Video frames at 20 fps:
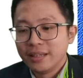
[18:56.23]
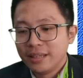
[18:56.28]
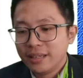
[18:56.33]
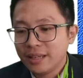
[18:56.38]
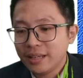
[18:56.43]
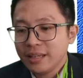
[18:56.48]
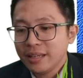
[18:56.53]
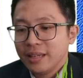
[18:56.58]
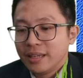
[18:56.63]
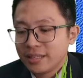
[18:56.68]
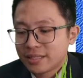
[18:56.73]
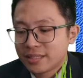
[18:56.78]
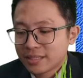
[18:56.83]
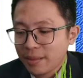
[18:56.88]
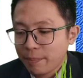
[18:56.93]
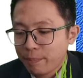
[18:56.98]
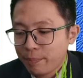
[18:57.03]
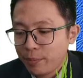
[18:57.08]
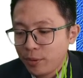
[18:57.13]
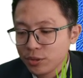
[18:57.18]
Yeah, it's
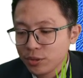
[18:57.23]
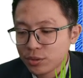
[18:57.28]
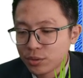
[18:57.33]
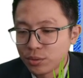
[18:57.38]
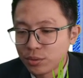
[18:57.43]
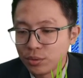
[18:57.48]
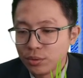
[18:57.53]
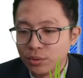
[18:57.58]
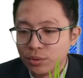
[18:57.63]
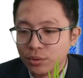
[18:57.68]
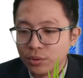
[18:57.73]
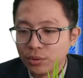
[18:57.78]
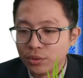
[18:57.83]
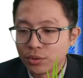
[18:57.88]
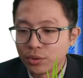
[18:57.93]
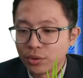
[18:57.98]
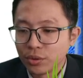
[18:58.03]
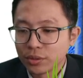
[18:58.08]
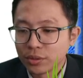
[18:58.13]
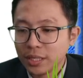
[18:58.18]
supposed to
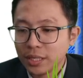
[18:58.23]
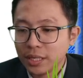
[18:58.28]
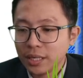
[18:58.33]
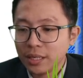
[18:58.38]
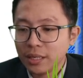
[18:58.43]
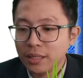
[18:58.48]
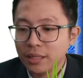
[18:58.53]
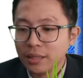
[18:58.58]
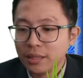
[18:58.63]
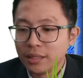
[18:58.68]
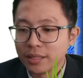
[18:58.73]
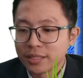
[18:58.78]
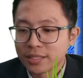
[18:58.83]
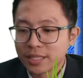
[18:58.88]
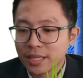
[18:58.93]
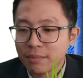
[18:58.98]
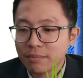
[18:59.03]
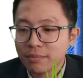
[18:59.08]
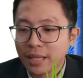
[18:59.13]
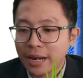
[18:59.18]
rotate in the
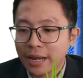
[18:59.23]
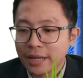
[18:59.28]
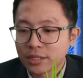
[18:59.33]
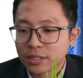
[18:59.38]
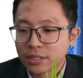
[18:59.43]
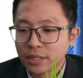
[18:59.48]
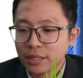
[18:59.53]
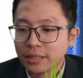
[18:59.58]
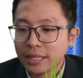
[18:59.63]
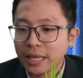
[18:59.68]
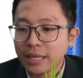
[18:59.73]
same direction.